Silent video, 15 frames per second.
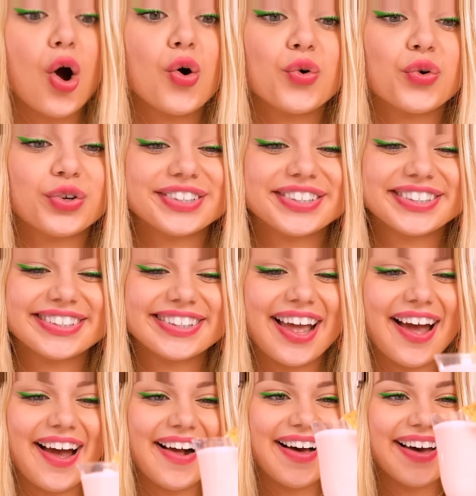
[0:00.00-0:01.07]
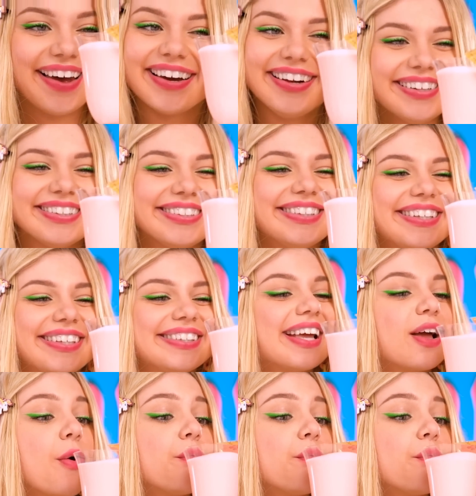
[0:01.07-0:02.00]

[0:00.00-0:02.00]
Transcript: summer drink. Ah, enjoy,